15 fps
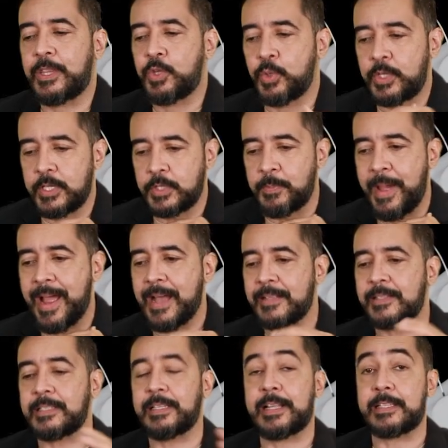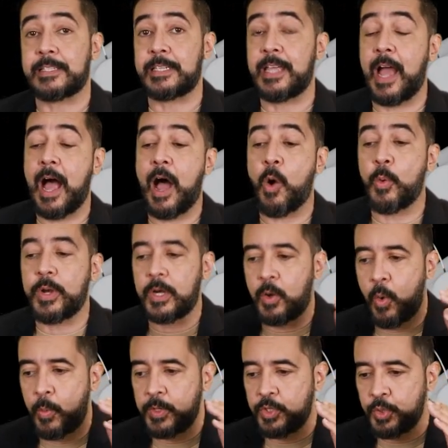do these bands, let's see how we're
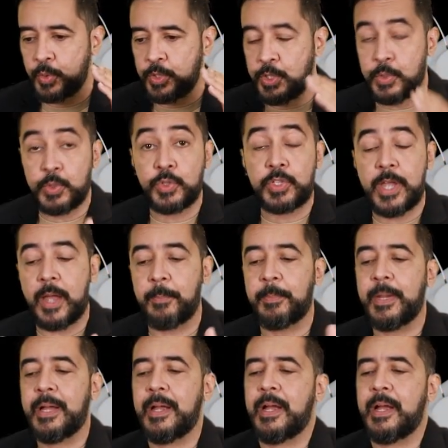going to use them.